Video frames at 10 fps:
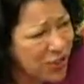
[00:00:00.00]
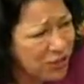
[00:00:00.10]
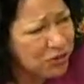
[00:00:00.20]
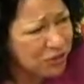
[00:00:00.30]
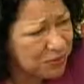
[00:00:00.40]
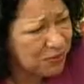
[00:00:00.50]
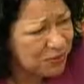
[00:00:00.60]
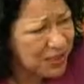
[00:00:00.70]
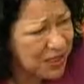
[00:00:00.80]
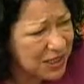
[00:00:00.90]
I just keep
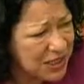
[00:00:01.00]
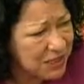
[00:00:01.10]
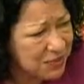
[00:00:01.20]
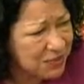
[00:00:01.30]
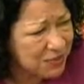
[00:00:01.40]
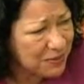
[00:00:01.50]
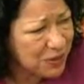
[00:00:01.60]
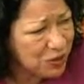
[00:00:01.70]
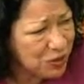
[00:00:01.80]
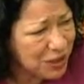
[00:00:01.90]
coming back to this. We
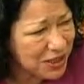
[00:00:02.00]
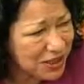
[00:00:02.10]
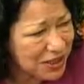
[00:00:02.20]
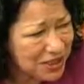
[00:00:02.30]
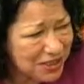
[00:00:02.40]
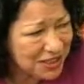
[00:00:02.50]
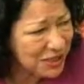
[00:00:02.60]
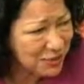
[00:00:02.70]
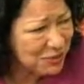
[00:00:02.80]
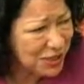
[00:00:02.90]
talk about it,
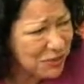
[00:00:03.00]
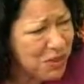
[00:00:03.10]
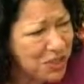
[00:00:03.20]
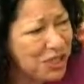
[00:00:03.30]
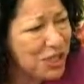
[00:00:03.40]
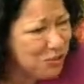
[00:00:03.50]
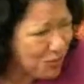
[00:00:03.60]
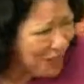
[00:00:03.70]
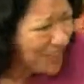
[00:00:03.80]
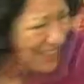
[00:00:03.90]
and Republicans talk about